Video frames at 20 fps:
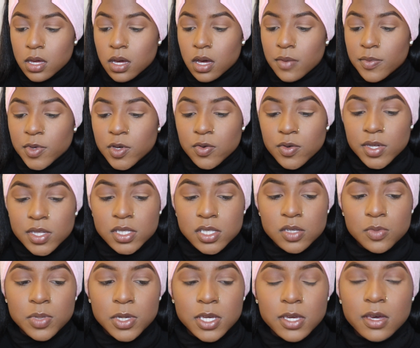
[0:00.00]
I'm going
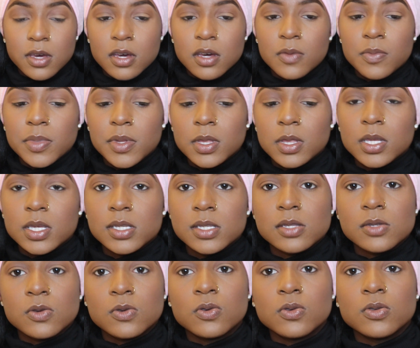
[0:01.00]
to pick up
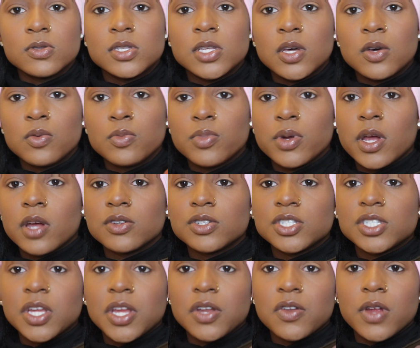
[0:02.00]
this cool tone brown
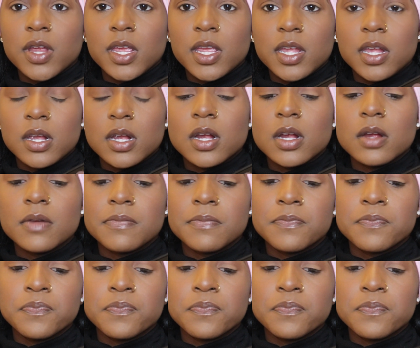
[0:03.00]
shade right here